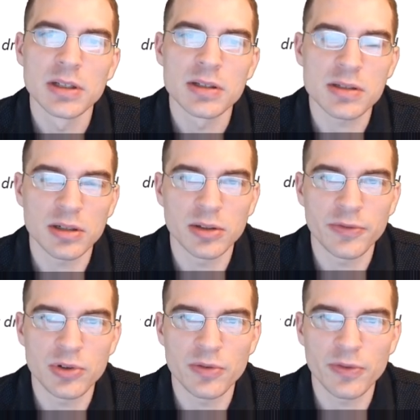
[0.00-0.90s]
So if
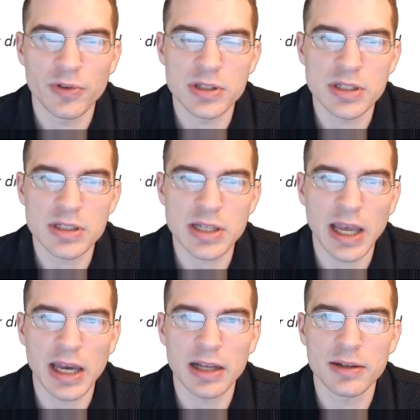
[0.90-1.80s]
you, for instance,
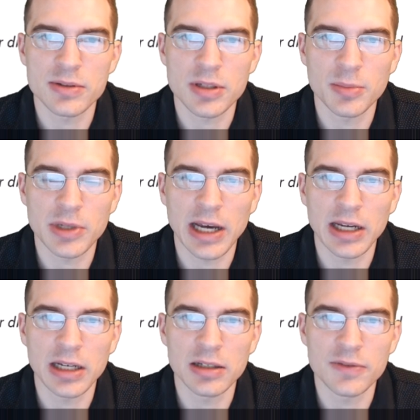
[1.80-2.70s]
had some
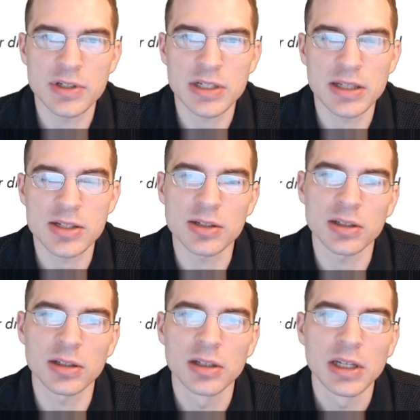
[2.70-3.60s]
kind of
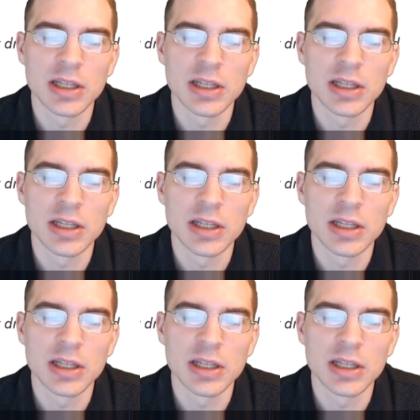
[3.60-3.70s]
sensor